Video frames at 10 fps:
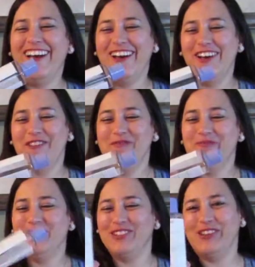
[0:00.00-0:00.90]

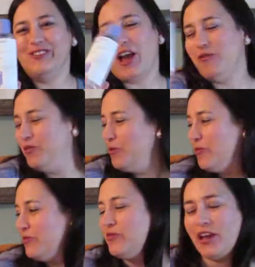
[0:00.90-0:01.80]
um, so I would re
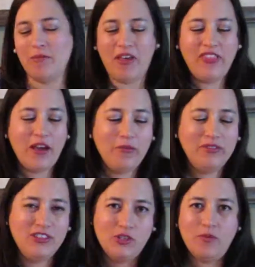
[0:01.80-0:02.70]
recommend that
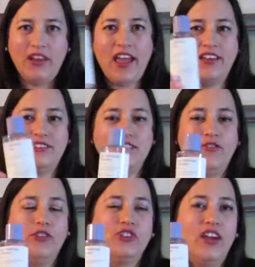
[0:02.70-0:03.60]
this one as
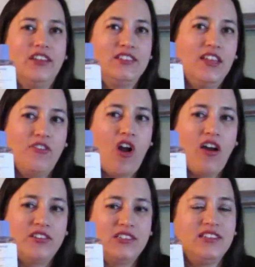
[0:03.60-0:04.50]
if you're trying to save
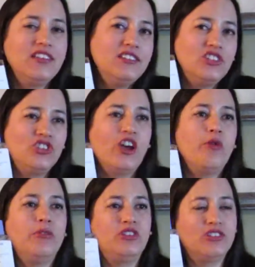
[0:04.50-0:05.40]
cost. It does its
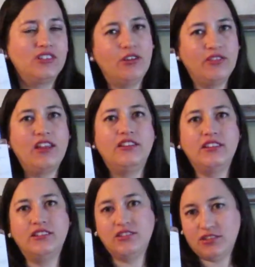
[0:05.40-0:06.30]
job, but just note that it
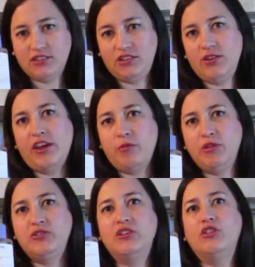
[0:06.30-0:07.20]
does, you end up
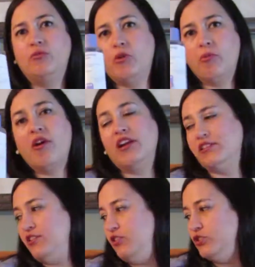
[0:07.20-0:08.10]
using a little more
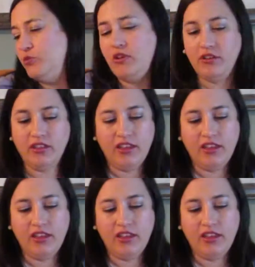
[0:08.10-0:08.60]
product than usual.